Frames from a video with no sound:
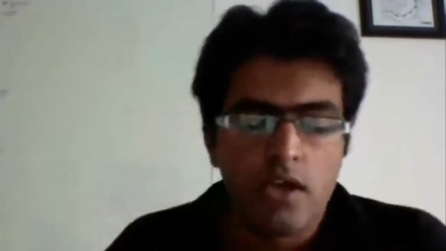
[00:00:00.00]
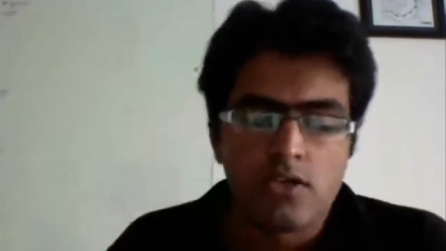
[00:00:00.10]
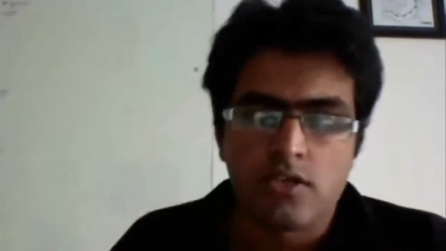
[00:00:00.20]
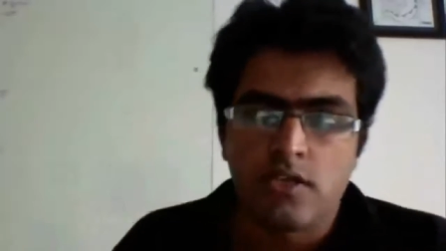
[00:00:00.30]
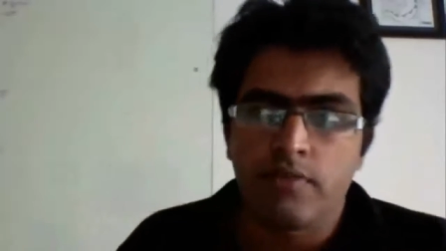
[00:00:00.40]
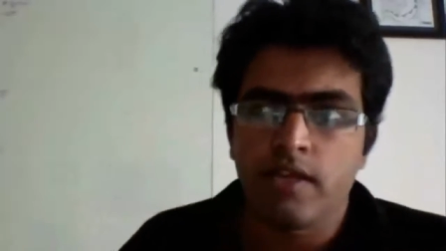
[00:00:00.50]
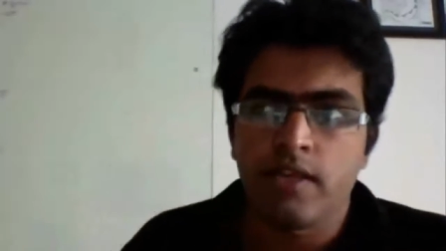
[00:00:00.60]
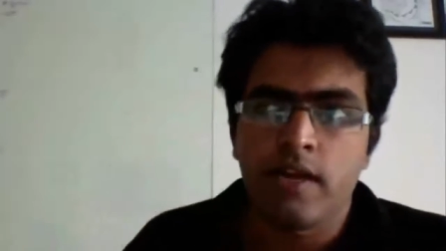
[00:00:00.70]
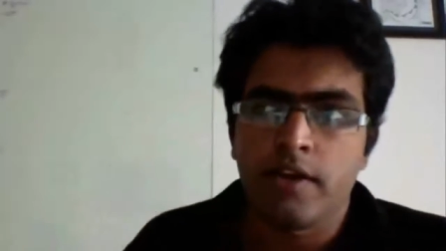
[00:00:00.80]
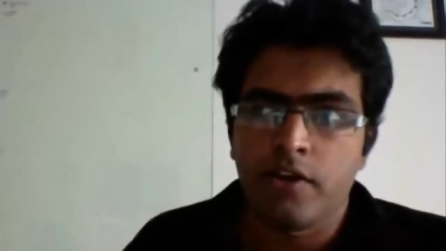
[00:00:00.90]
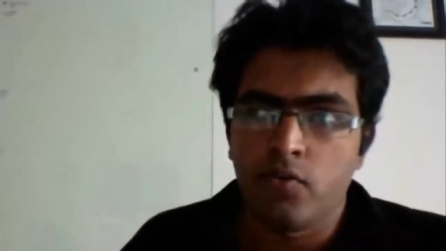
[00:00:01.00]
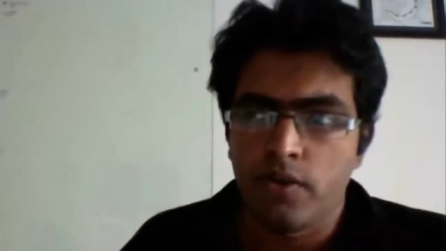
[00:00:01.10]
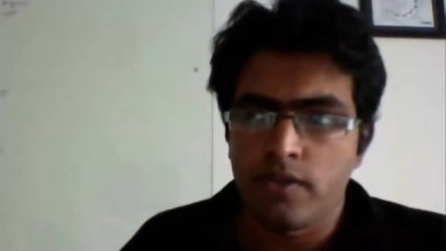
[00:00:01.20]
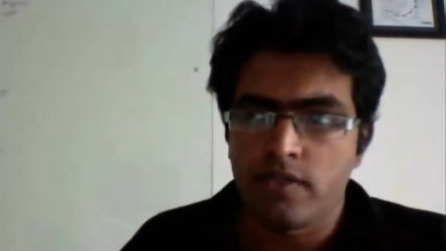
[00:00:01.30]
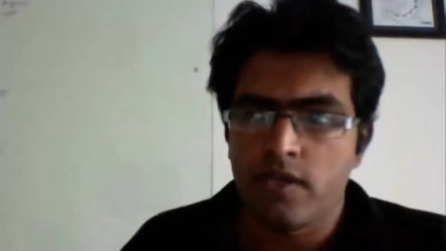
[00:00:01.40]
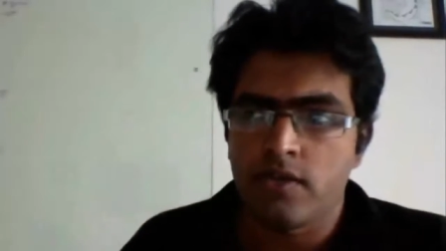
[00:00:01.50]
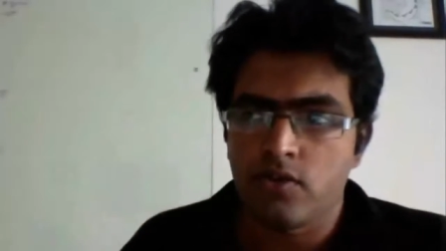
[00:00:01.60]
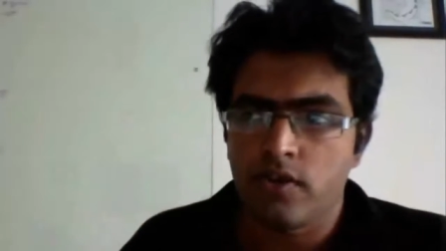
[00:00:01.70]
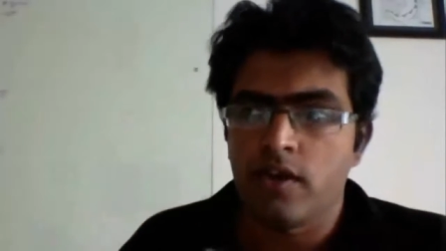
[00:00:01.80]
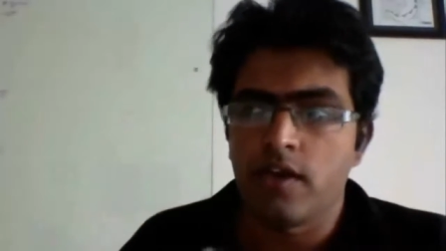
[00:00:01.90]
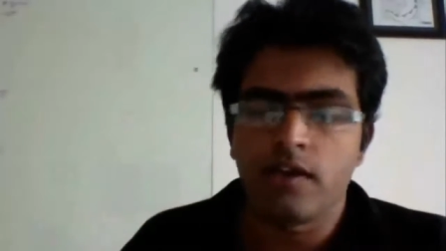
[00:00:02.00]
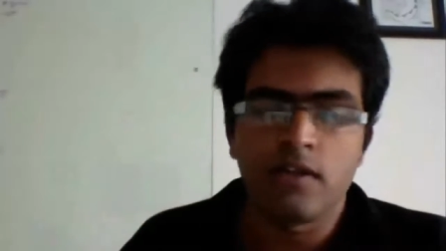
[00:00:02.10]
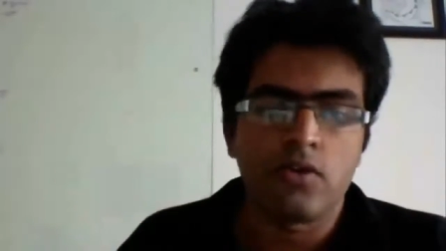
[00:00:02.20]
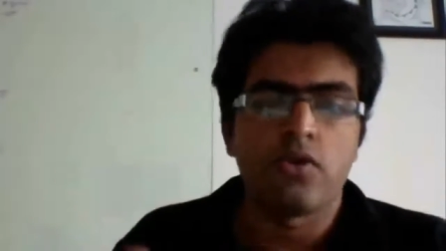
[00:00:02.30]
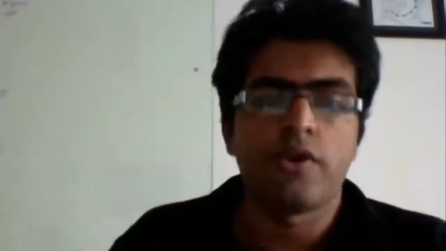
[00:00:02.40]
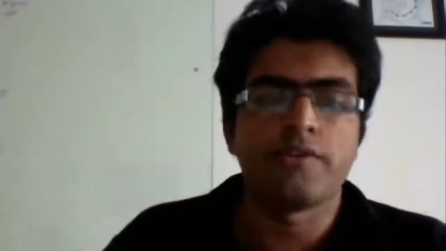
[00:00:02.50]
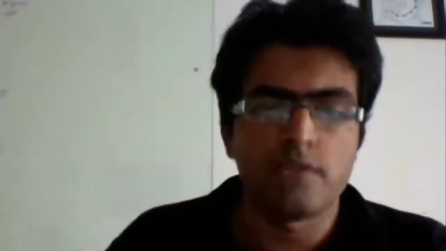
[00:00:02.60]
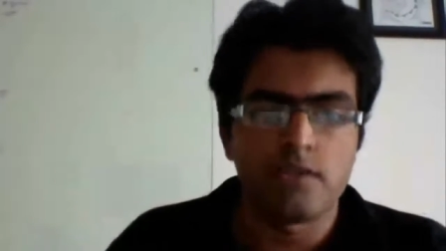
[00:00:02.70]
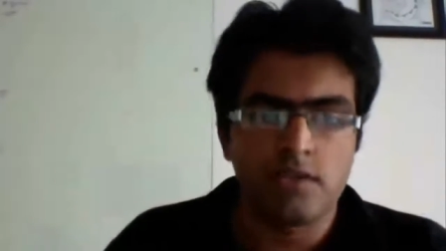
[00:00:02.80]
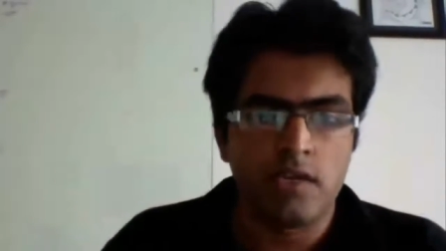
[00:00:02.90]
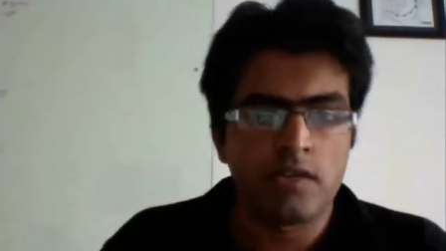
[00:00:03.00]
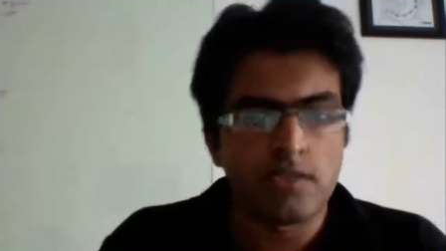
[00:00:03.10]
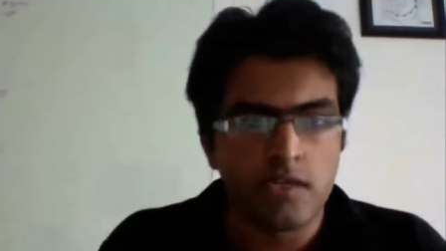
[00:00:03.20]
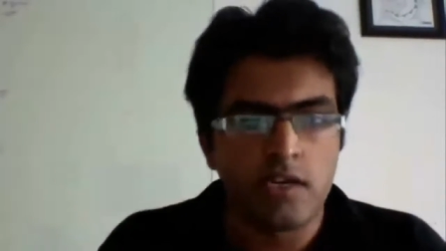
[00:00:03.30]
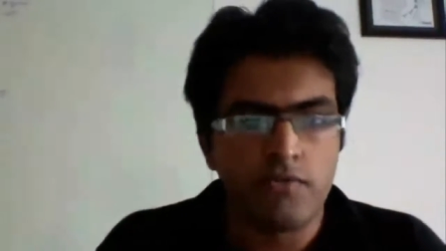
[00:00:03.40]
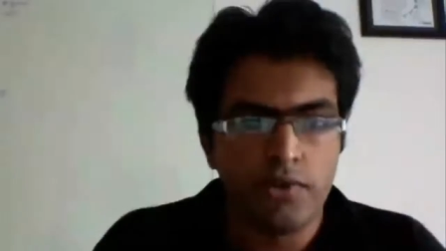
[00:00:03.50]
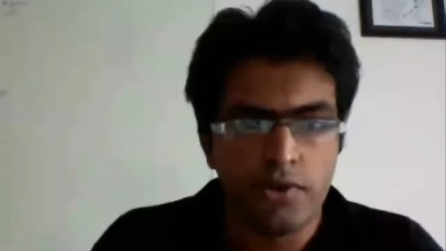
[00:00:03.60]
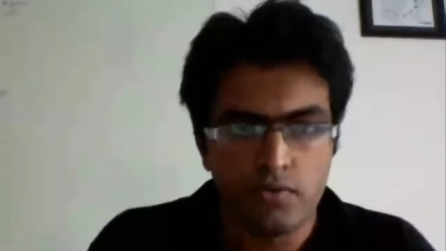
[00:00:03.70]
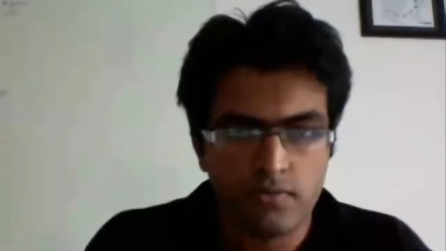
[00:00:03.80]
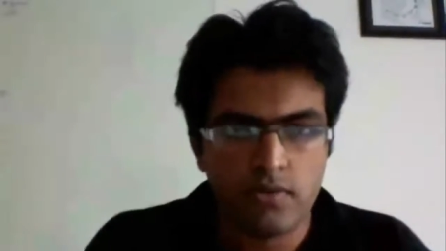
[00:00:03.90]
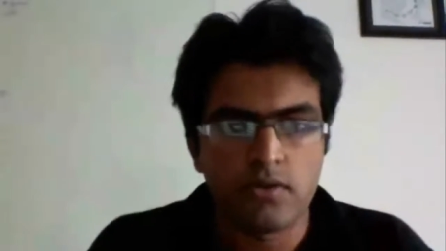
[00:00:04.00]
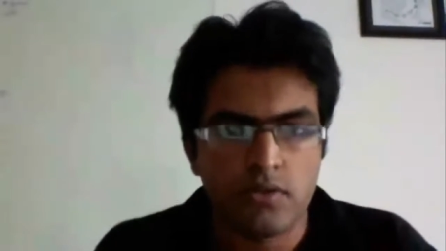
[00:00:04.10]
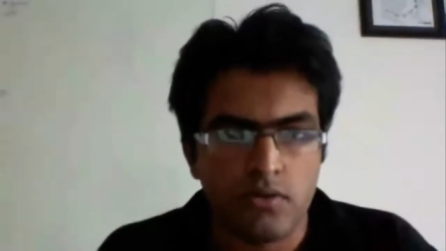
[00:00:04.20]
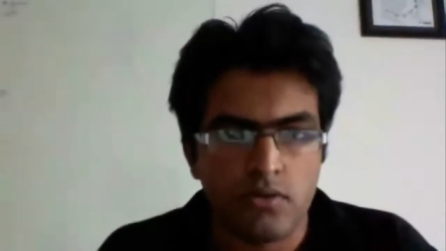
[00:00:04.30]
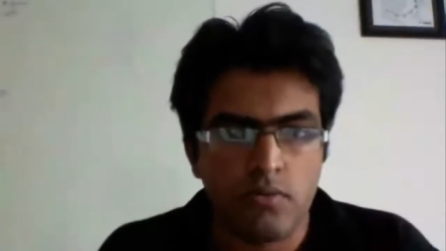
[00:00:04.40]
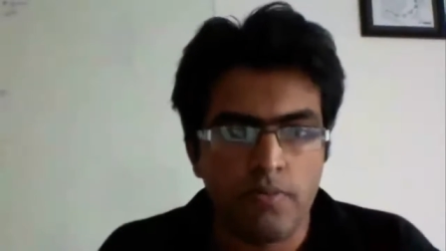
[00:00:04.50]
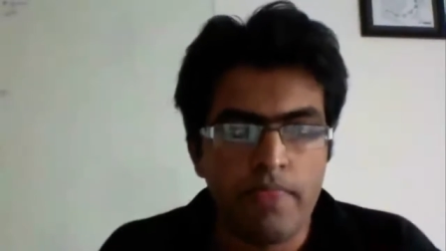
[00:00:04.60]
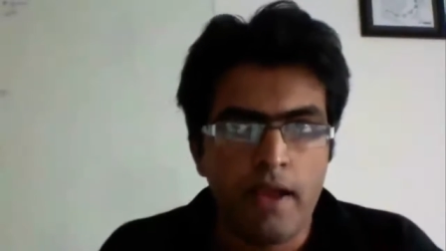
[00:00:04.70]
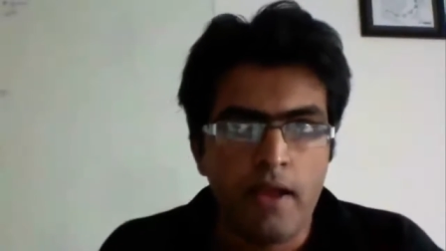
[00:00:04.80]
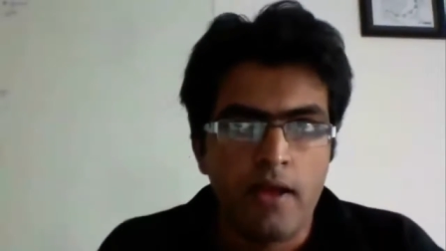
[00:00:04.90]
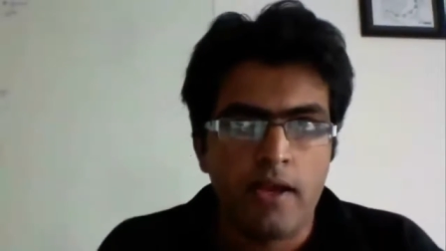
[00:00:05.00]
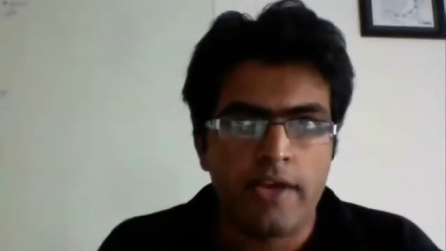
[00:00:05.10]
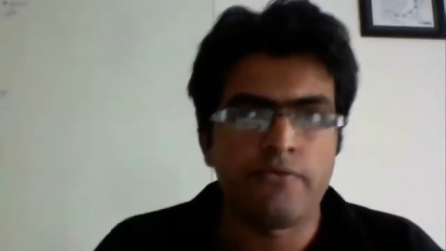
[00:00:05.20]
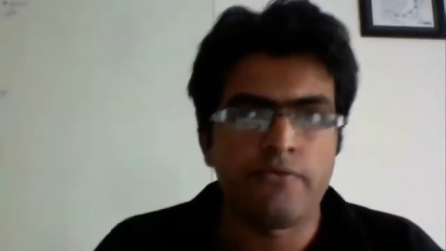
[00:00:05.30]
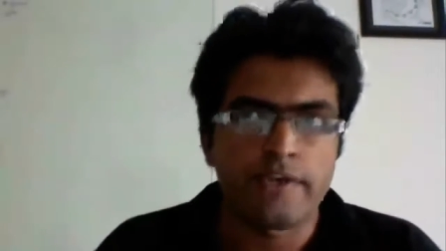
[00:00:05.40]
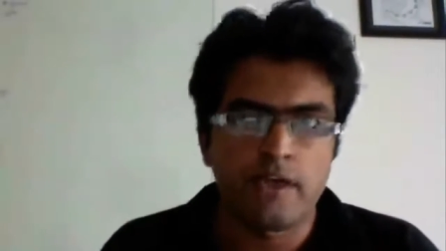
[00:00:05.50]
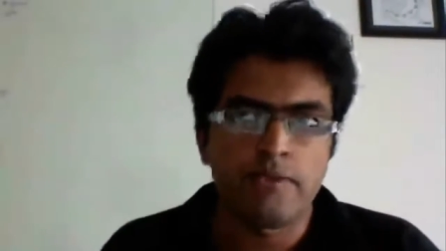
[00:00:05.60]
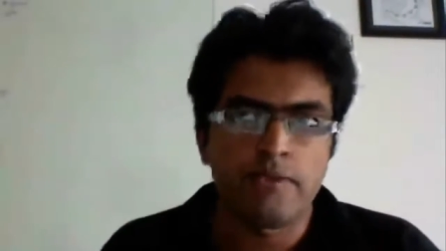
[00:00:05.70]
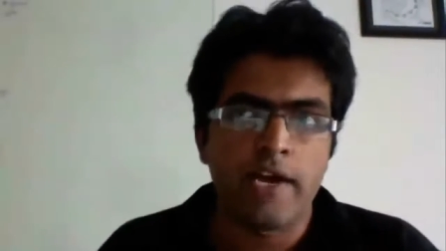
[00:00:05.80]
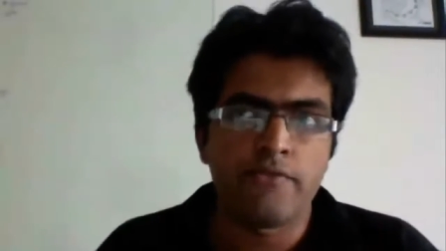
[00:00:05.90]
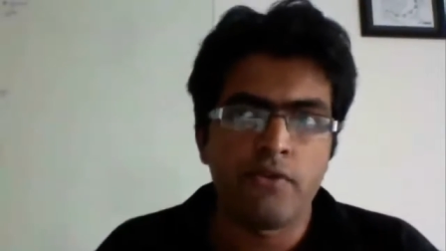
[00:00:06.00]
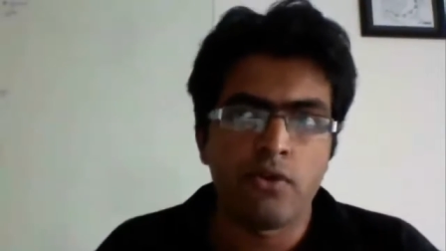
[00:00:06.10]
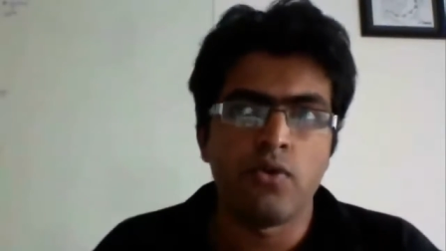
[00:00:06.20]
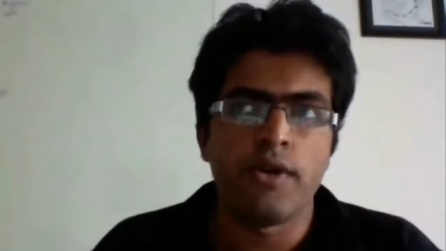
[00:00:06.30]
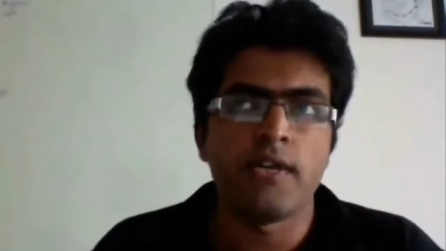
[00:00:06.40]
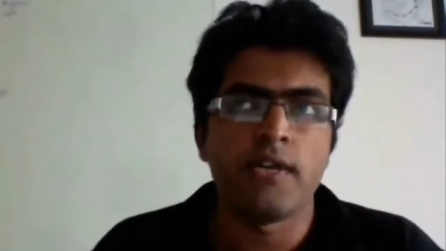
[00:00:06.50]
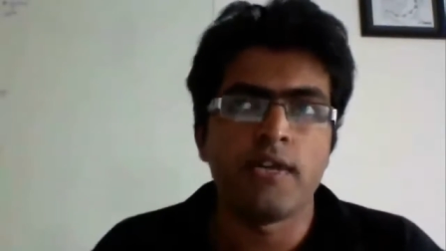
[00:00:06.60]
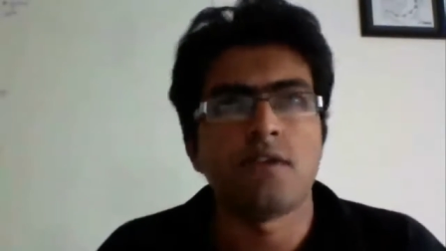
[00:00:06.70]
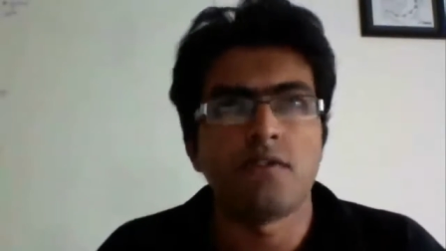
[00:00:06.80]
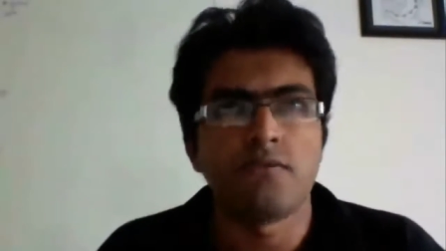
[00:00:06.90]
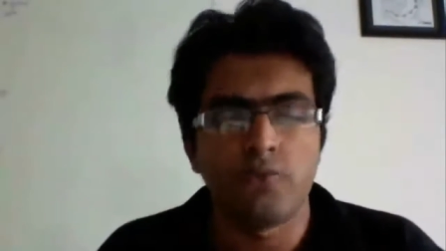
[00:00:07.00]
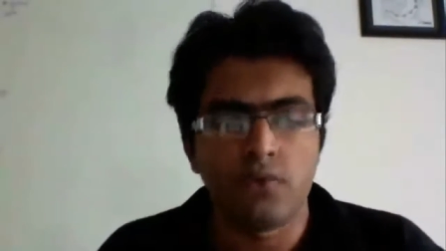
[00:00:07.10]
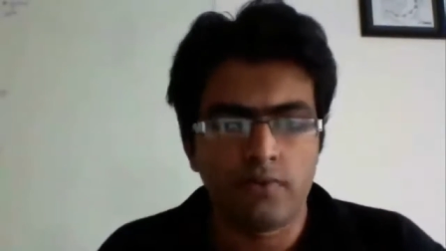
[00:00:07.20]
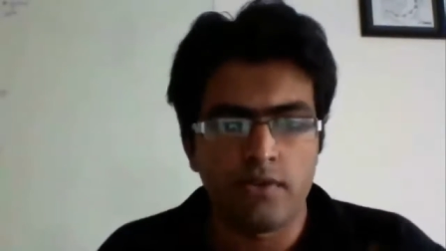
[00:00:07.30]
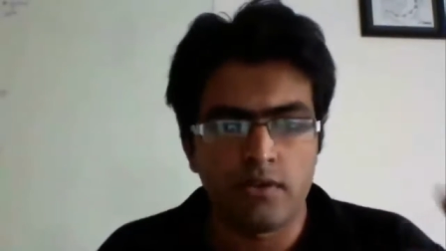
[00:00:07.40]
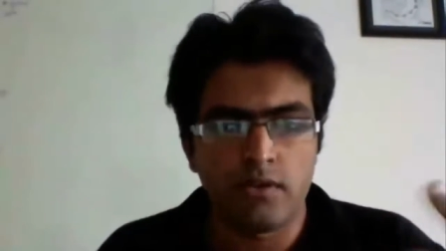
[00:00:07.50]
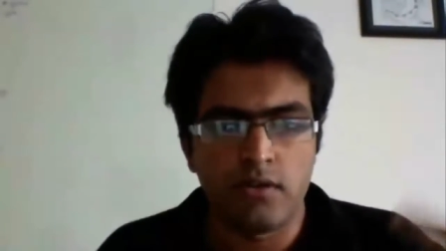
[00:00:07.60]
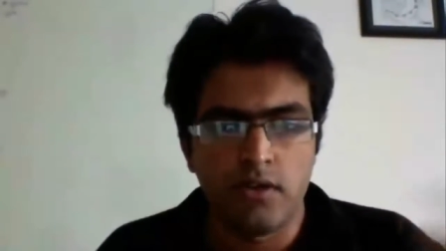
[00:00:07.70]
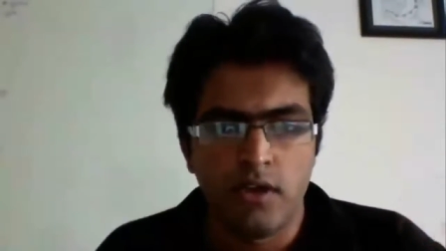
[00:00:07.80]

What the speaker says: So something like that, which says, okay, here are the connoisseurs in the city for you. So, like for example, I follow at least 3 or 4 of the